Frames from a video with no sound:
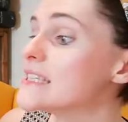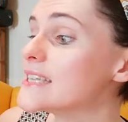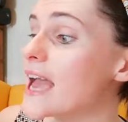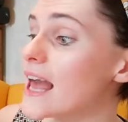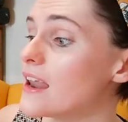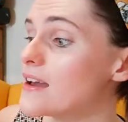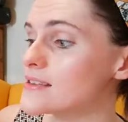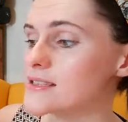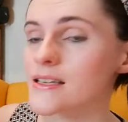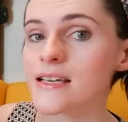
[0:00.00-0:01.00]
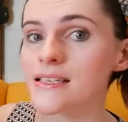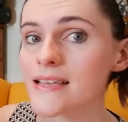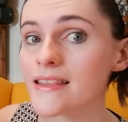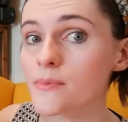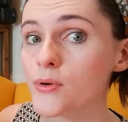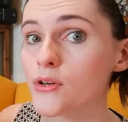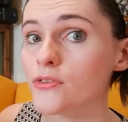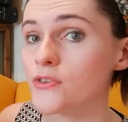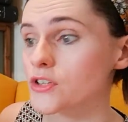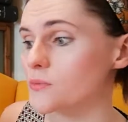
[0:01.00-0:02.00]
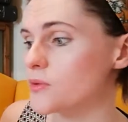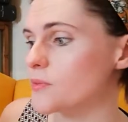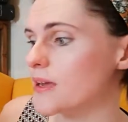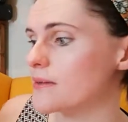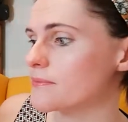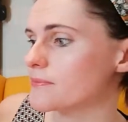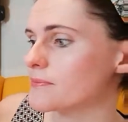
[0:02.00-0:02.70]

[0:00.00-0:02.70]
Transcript: Tell us, said the blue footed booby.